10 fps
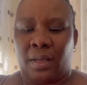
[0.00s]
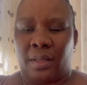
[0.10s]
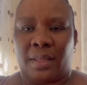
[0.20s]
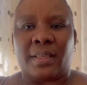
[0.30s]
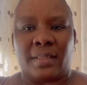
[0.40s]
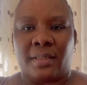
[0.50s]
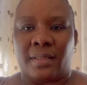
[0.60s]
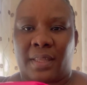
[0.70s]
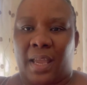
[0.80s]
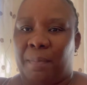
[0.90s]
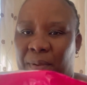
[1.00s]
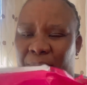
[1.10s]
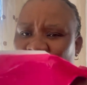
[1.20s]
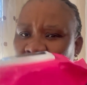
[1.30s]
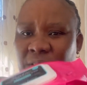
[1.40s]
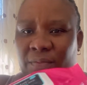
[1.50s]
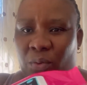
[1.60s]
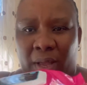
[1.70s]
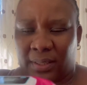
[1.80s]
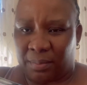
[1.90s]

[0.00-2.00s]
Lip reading: they still stay a bit moist for quite